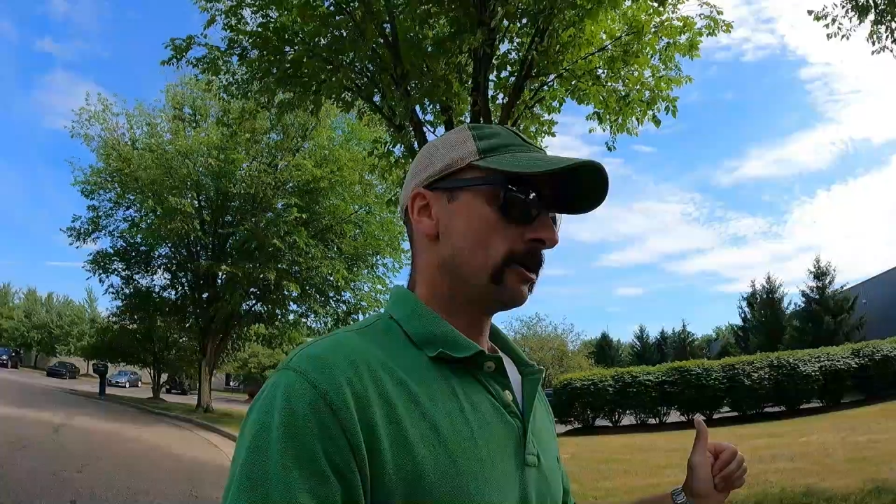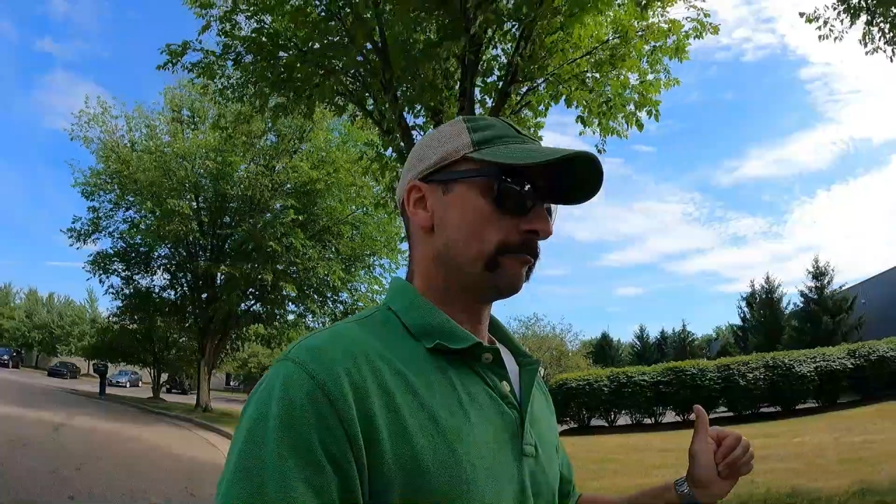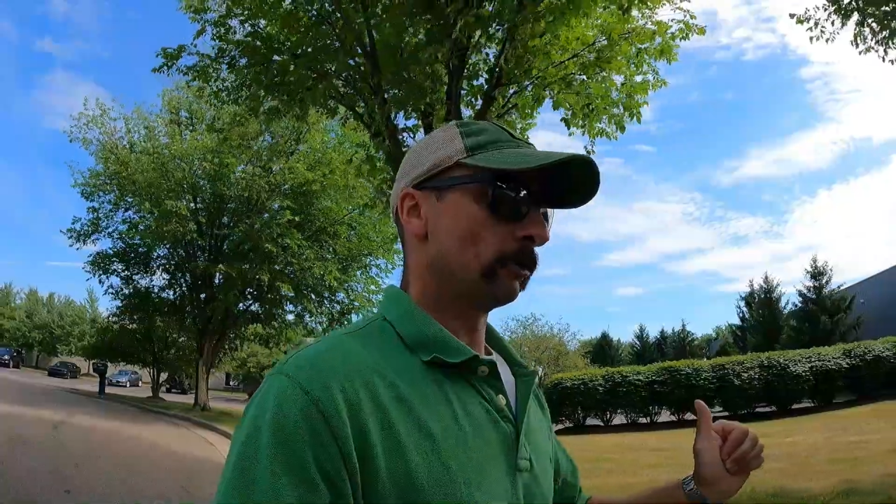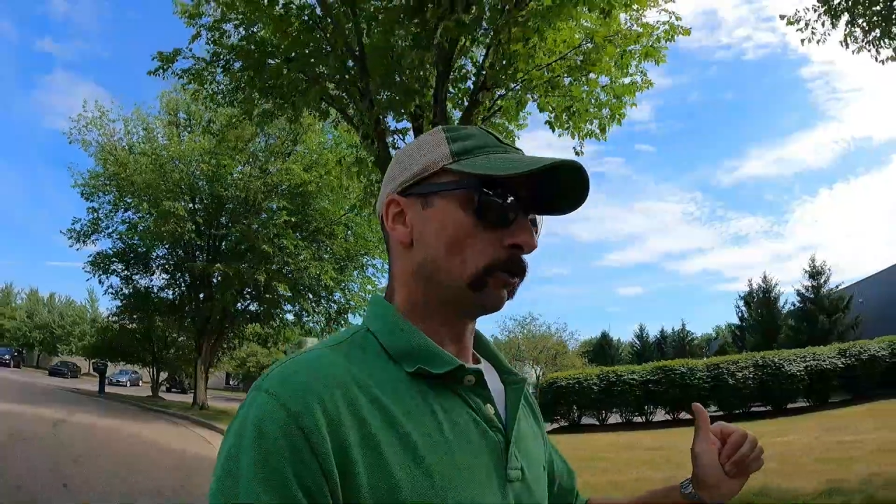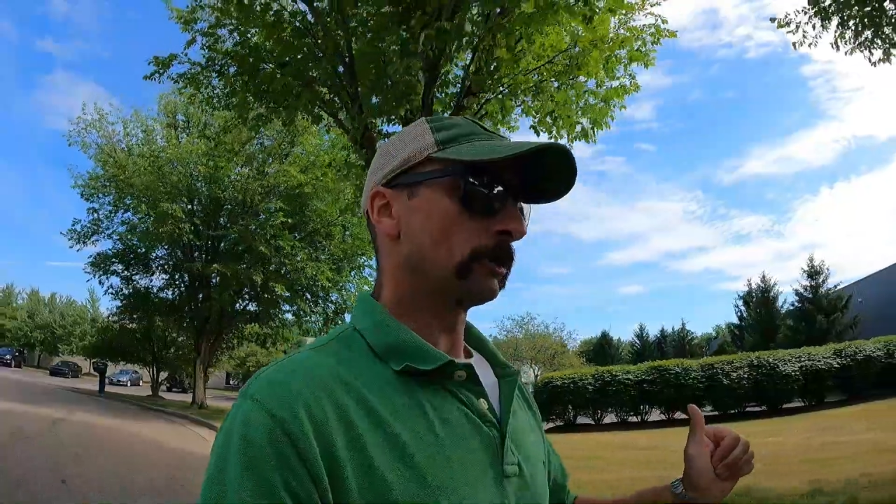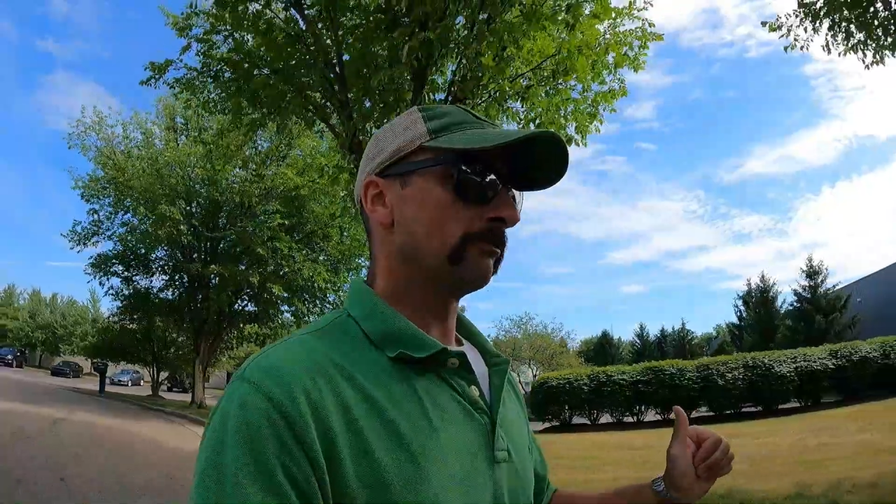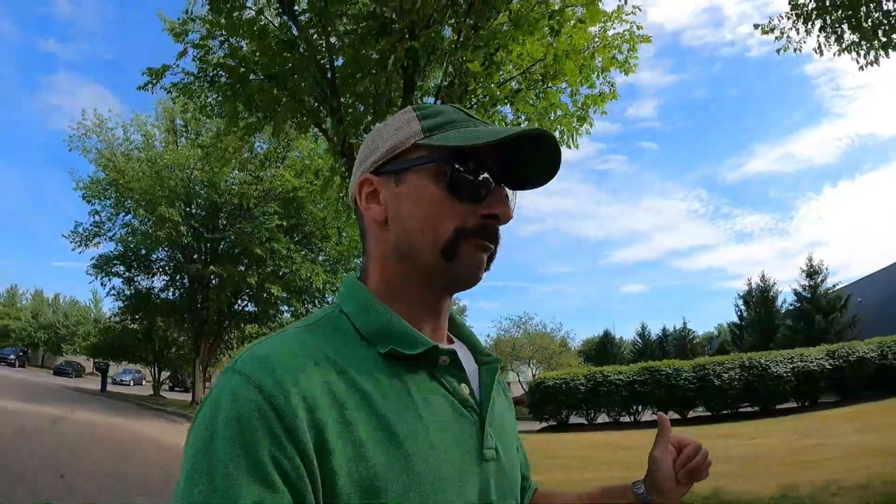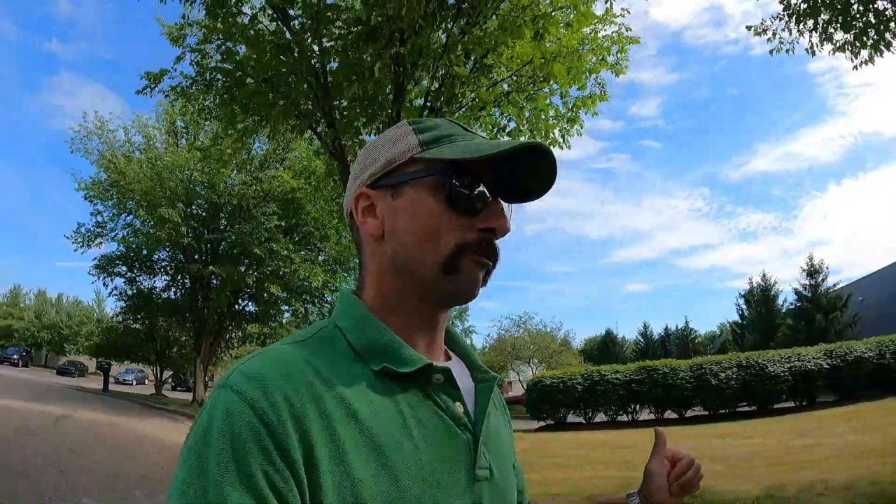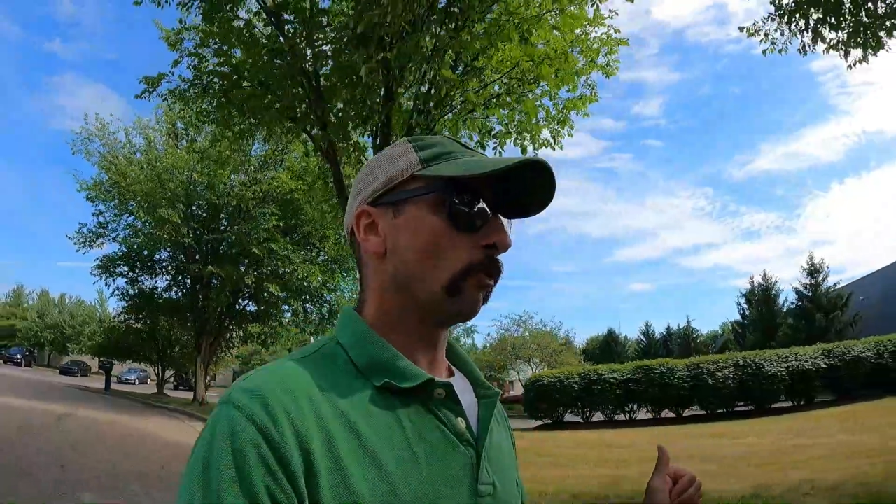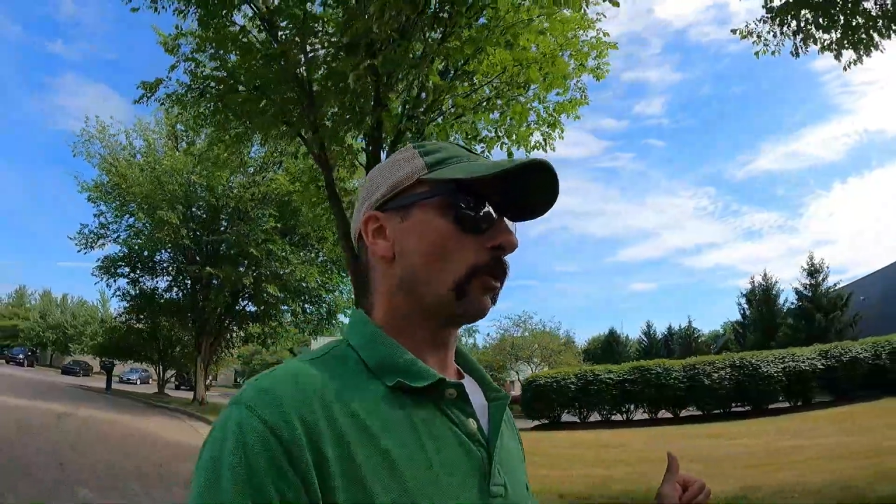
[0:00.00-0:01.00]
if you're looking
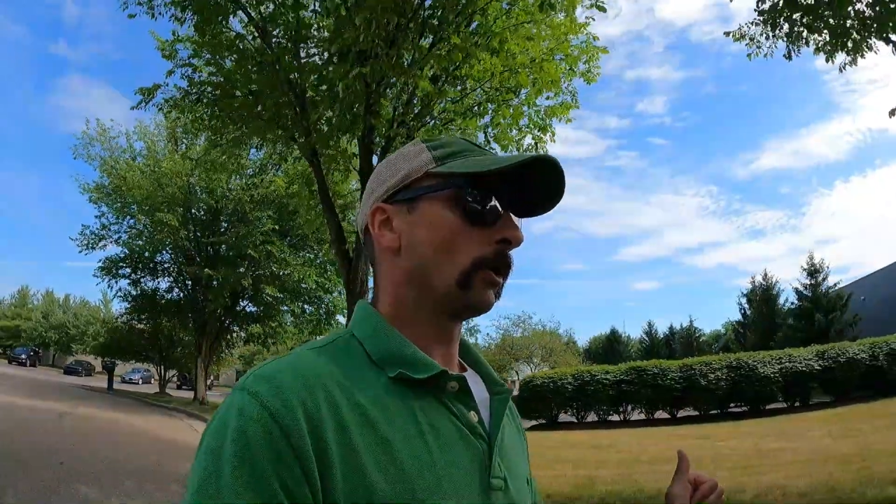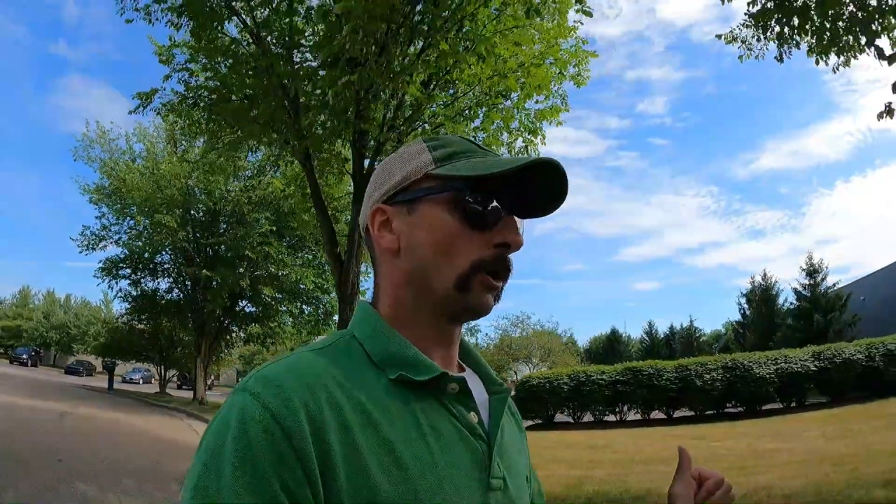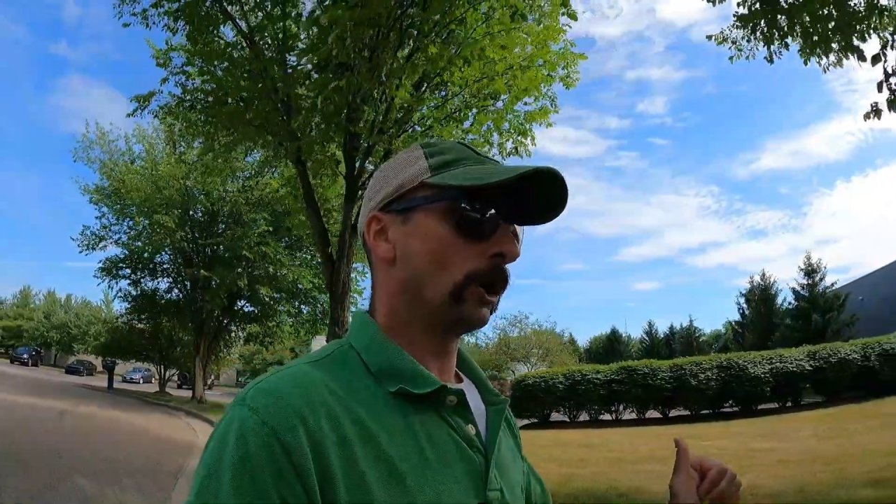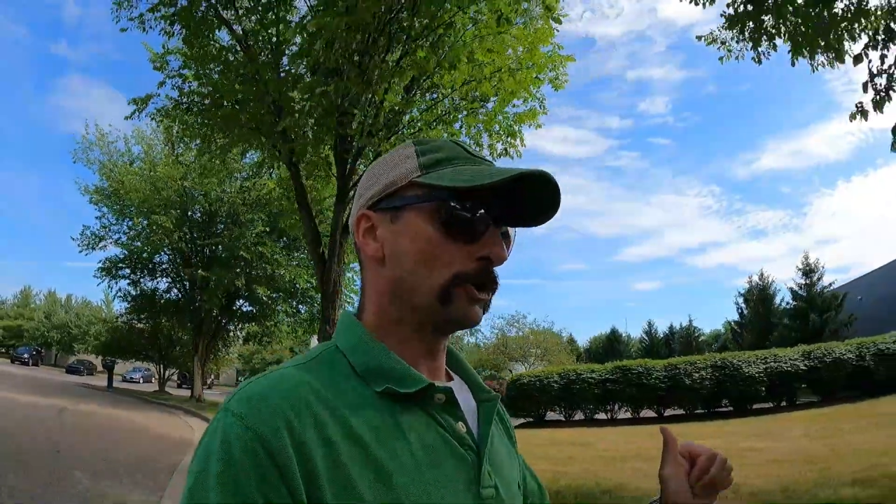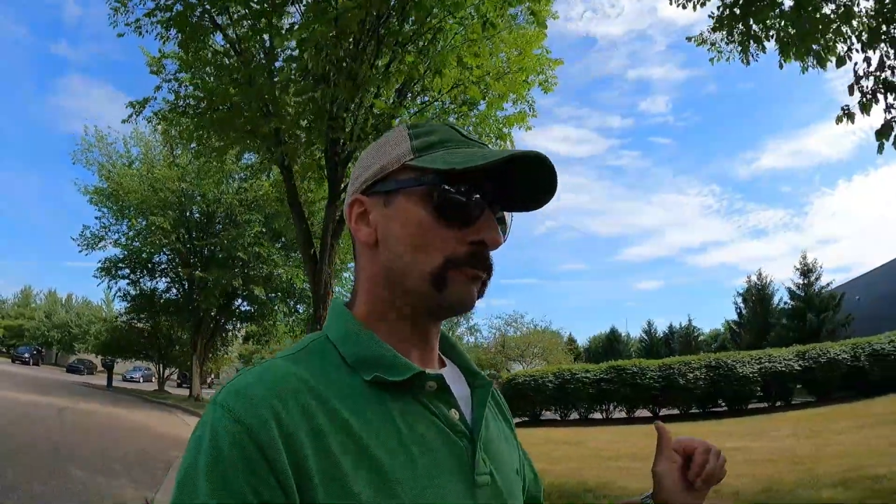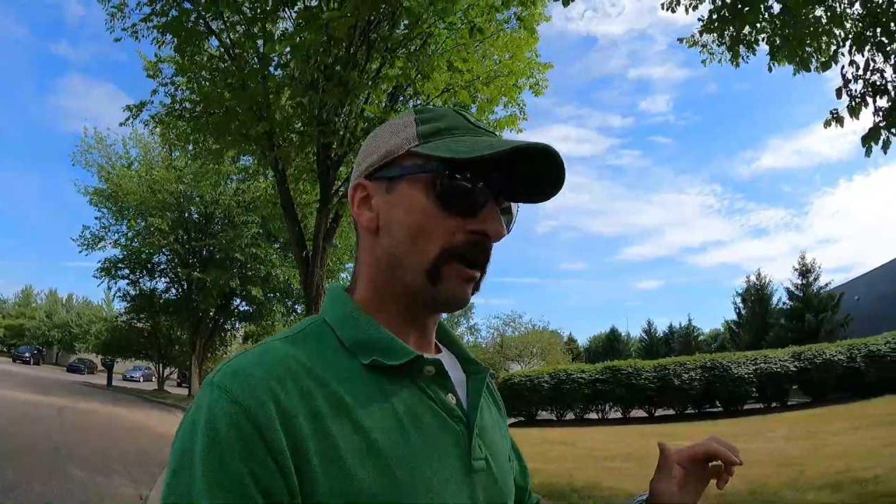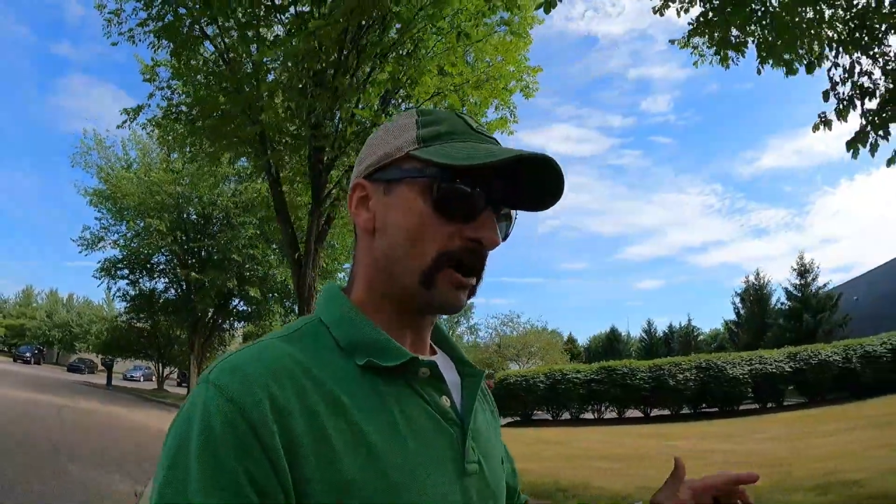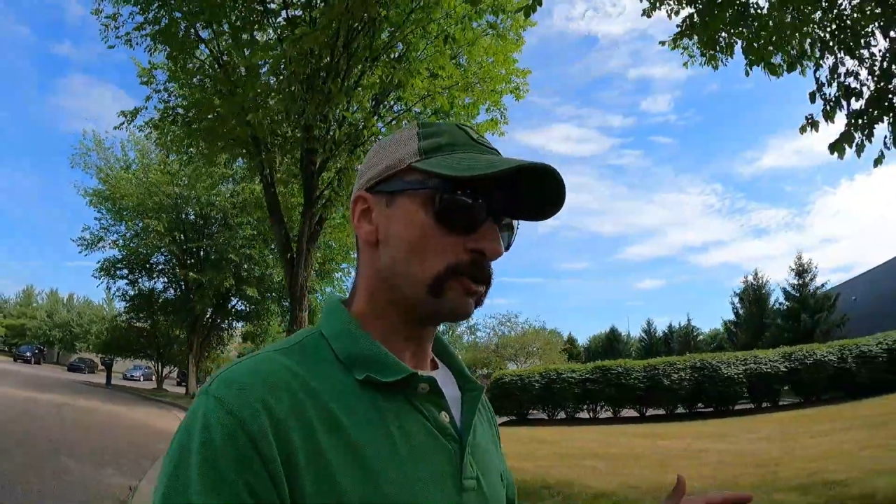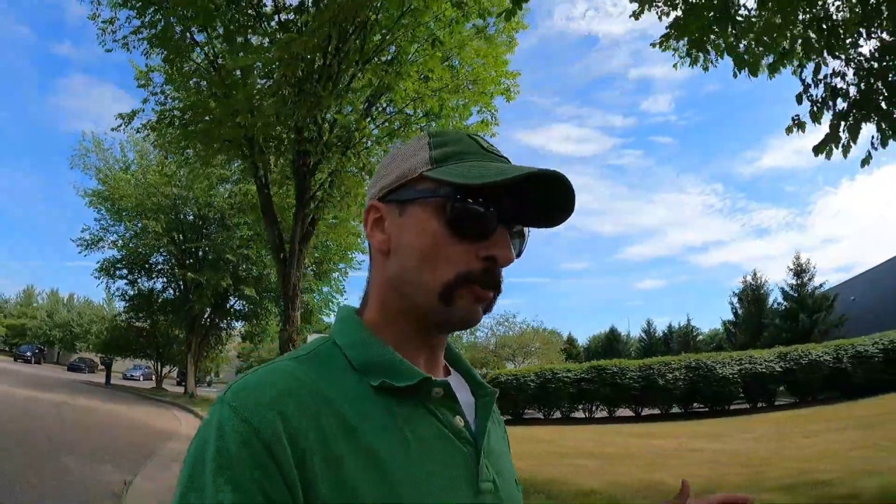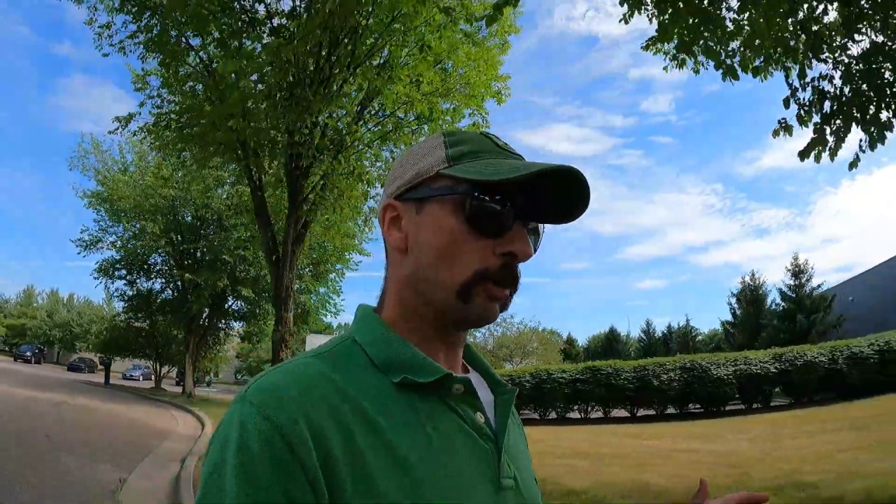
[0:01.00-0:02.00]
for a new
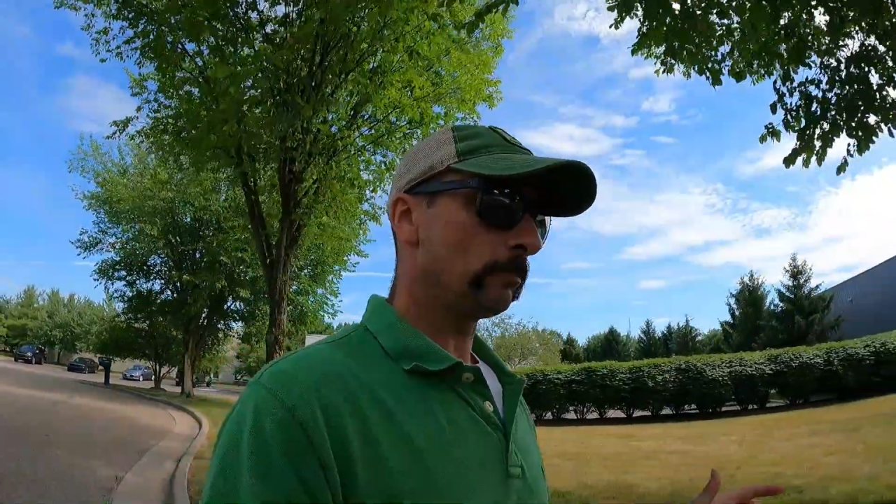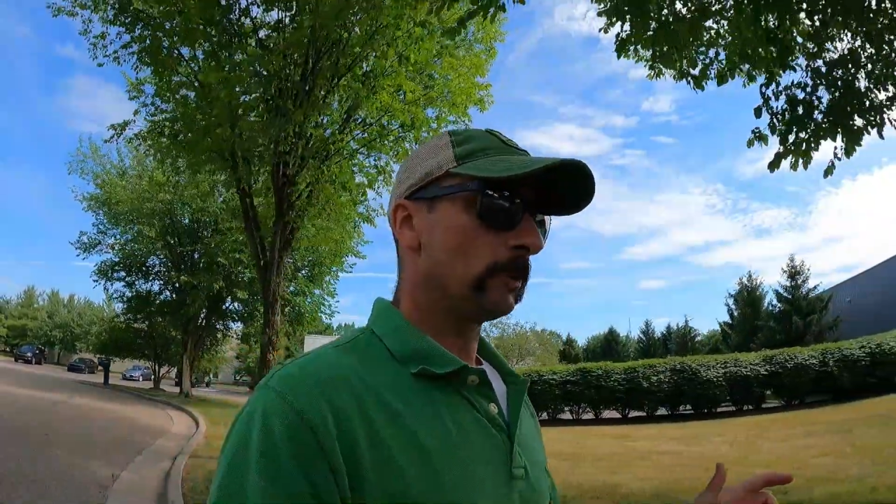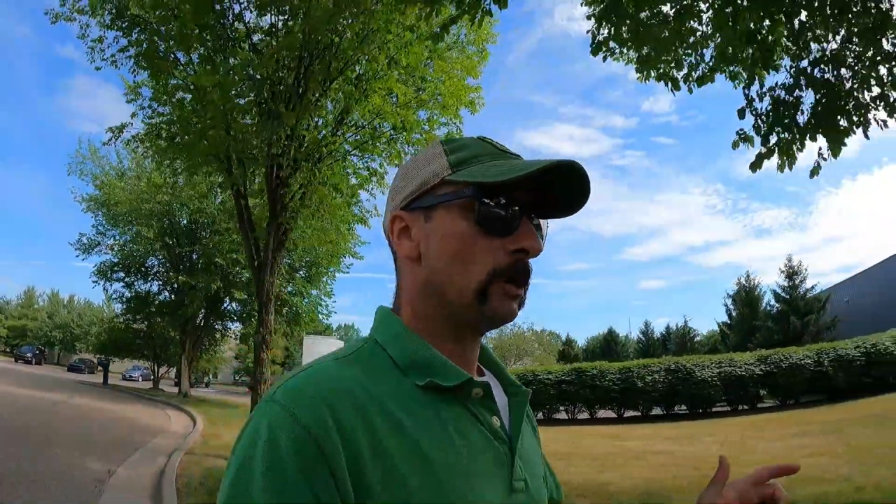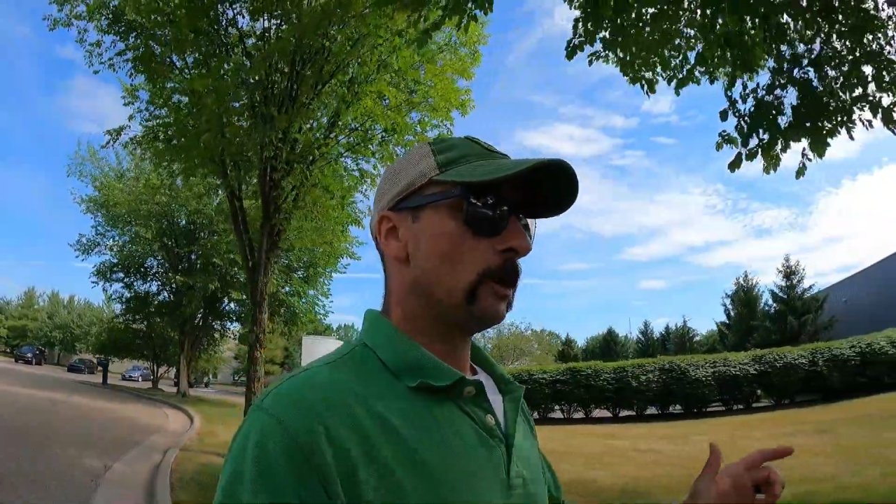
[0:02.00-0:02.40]
vacuum pump